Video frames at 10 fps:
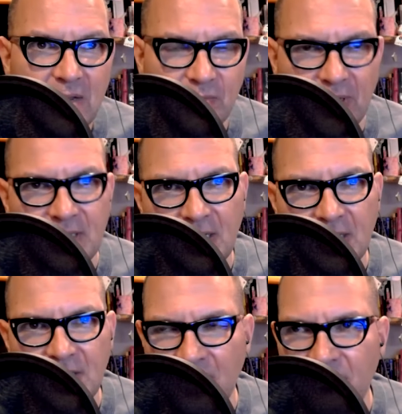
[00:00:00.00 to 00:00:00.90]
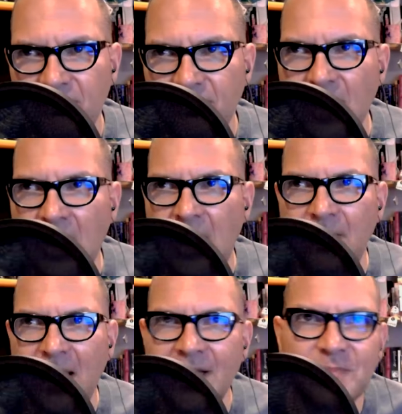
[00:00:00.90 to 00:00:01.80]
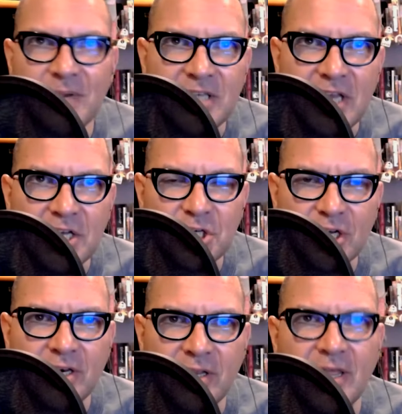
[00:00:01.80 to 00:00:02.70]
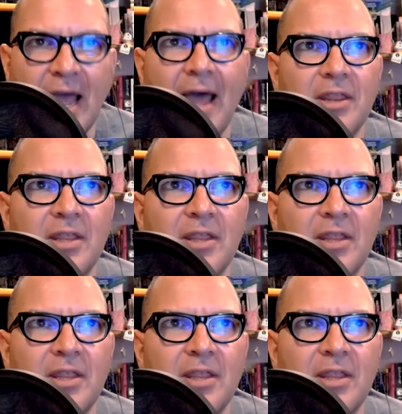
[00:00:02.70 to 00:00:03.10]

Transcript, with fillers: right? The the um, expectation that